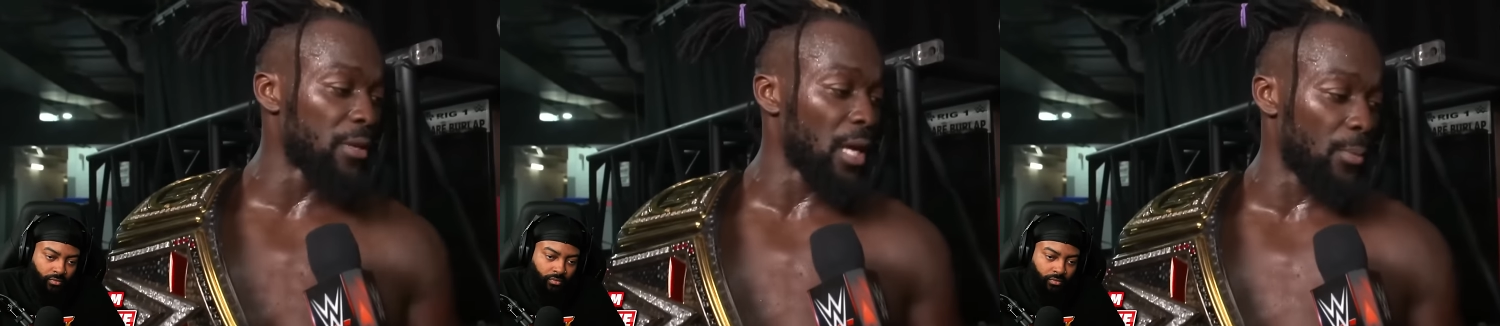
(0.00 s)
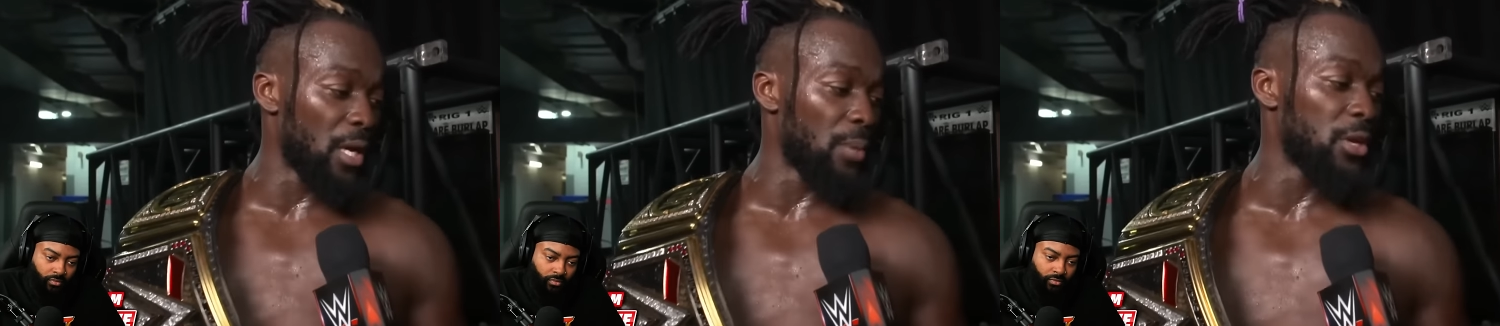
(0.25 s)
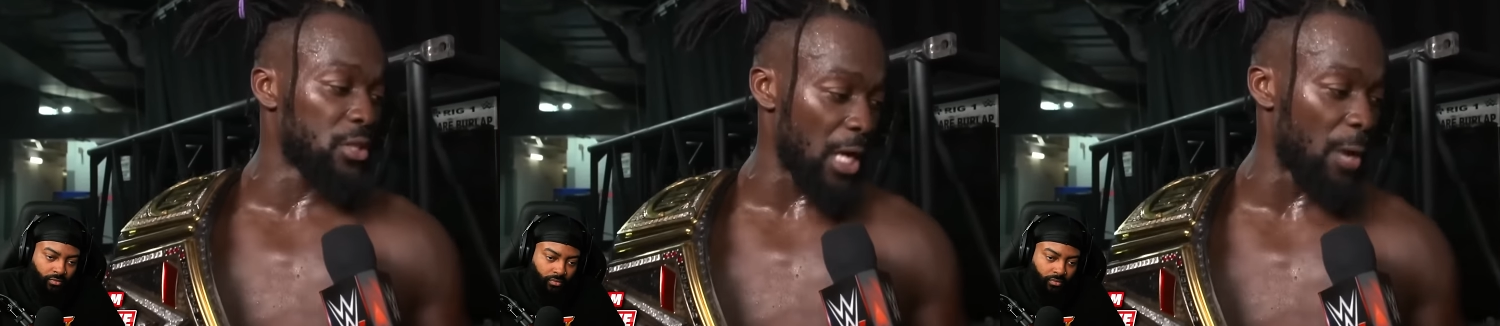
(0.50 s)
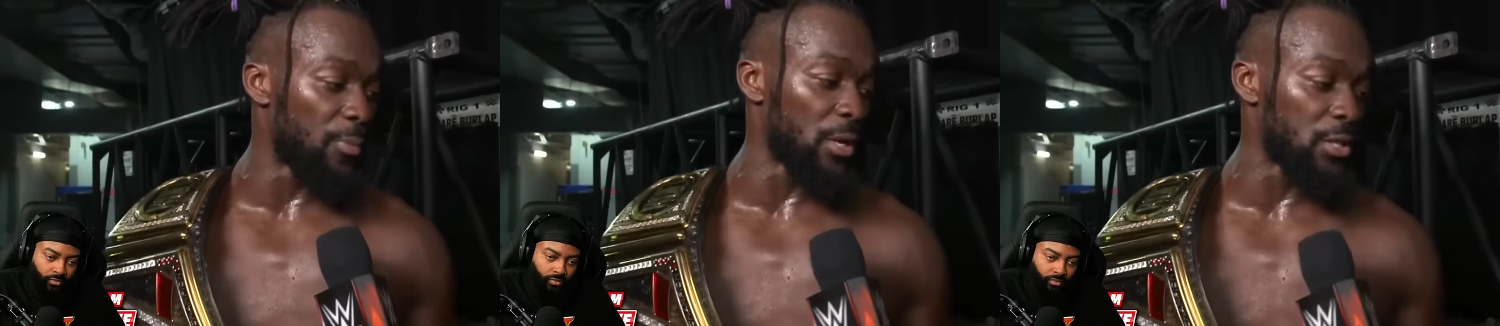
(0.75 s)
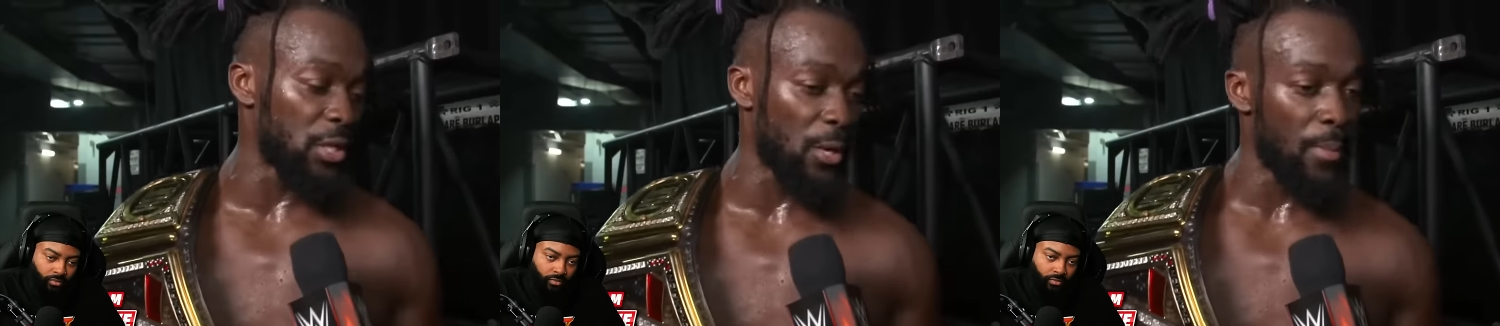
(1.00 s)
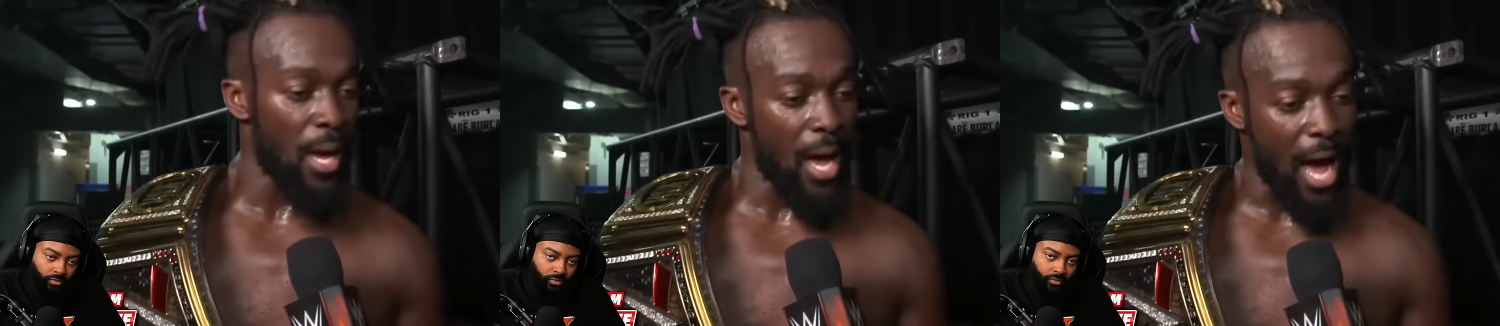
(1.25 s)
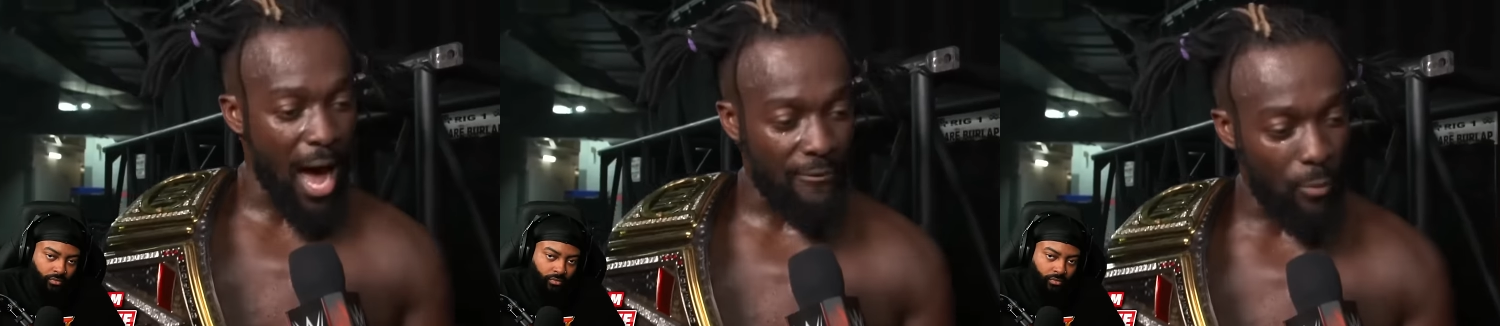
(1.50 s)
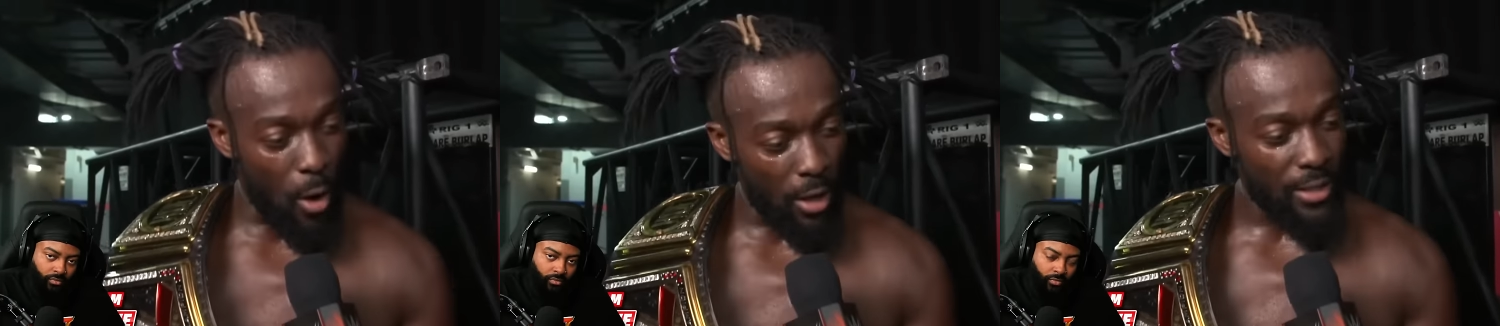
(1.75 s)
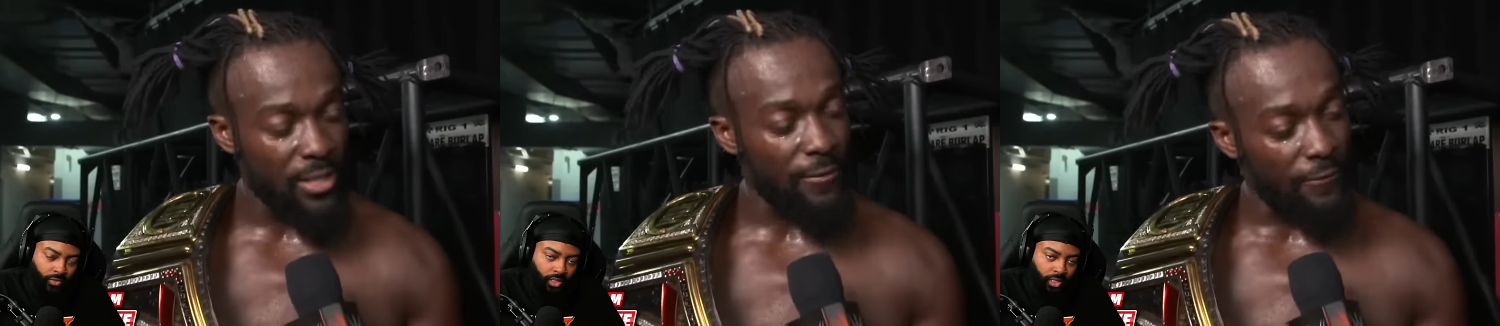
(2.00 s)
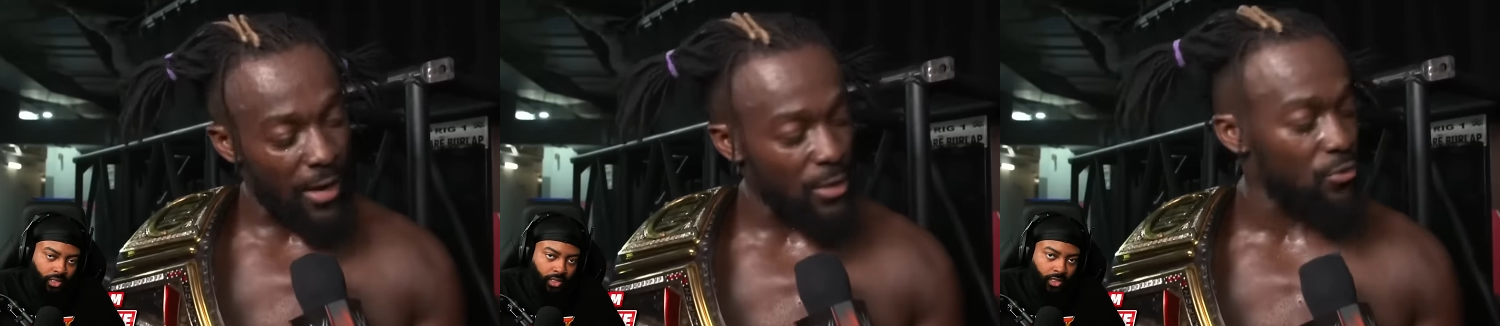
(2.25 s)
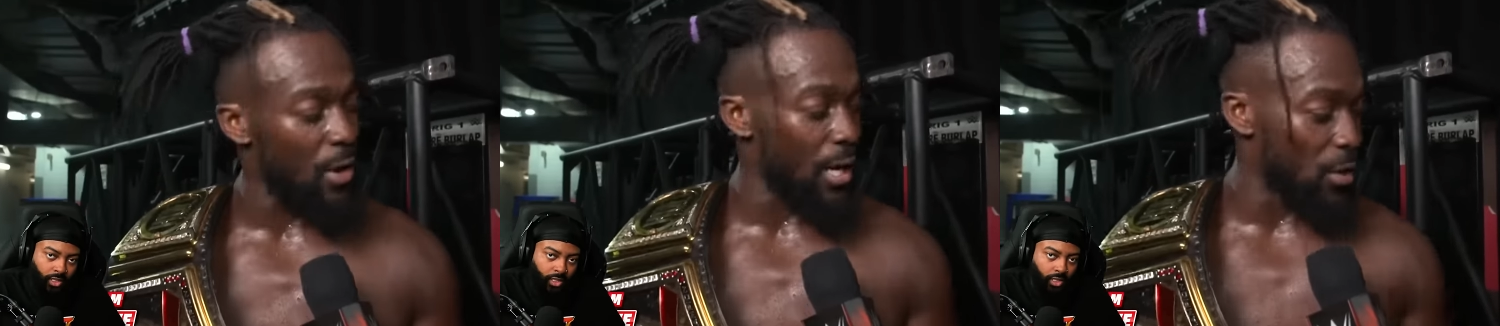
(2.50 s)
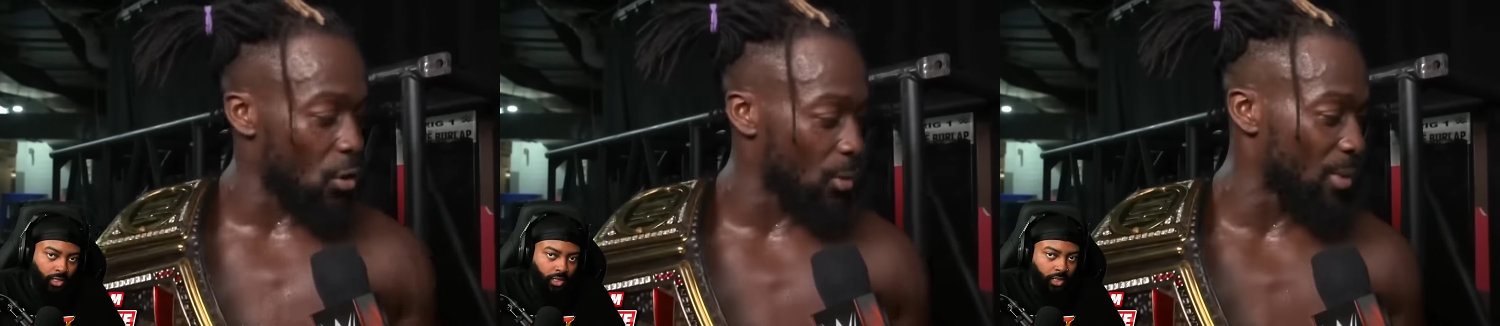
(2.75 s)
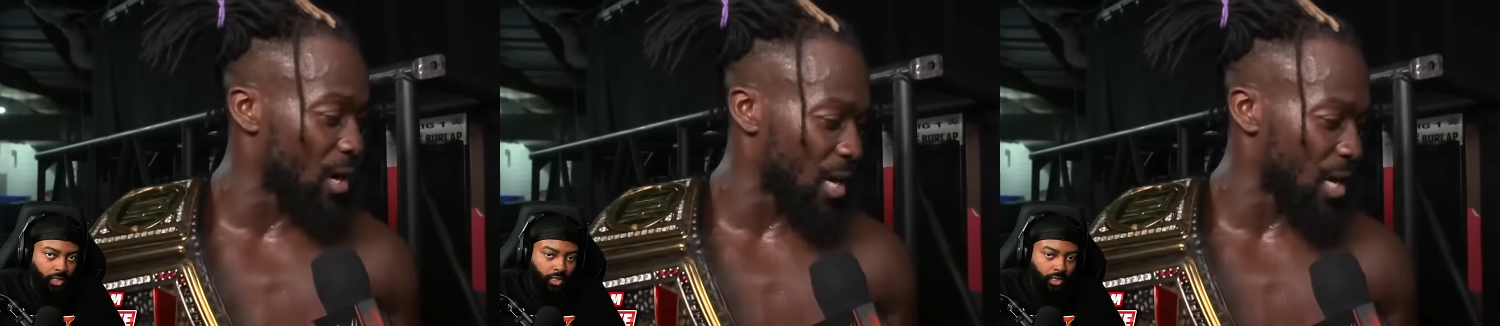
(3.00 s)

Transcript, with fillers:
Speaker 1: defences too, but it was never going to